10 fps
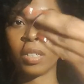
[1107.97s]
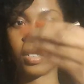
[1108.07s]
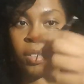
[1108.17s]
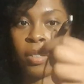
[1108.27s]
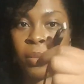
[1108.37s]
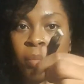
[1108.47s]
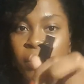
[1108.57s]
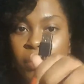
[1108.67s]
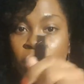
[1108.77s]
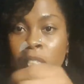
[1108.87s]
just to
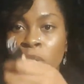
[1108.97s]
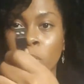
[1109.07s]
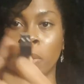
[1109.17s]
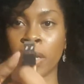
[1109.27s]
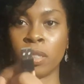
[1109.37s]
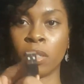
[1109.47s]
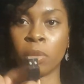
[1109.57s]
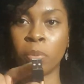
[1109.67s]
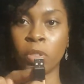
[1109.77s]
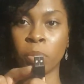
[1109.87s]
because this will plug into the
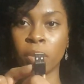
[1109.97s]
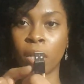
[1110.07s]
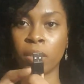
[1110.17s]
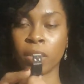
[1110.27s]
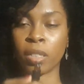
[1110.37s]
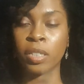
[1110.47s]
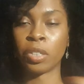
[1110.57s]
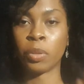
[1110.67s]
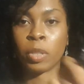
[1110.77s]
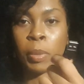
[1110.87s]
portable charger it's a
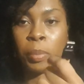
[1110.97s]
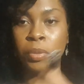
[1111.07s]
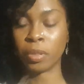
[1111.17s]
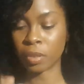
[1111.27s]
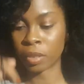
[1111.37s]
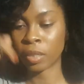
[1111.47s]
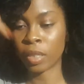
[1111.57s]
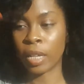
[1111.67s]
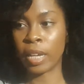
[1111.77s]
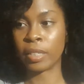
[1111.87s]
USB port
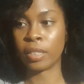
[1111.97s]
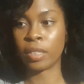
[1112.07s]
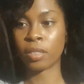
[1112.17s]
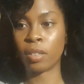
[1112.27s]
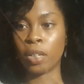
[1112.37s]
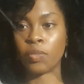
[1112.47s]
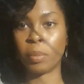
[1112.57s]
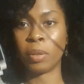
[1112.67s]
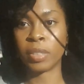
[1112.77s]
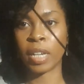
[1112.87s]
and then it's got like the
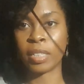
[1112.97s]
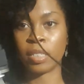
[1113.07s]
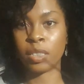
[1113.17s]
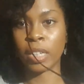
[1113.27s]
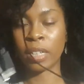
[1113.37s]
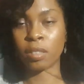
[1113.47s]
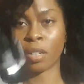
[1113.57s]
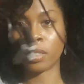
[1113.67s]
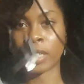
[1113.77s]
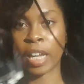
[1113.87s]
multi-end ch
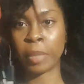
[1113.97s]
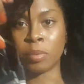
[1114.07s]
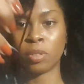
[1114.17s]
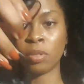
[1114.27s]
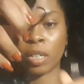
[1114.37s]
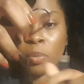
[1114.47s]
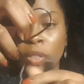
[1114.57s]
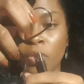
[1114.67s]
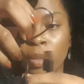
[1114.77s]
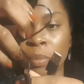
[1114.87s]
charging cable like
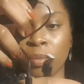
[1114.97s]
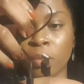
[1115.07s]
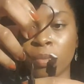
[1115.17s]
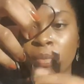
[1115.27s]
one of them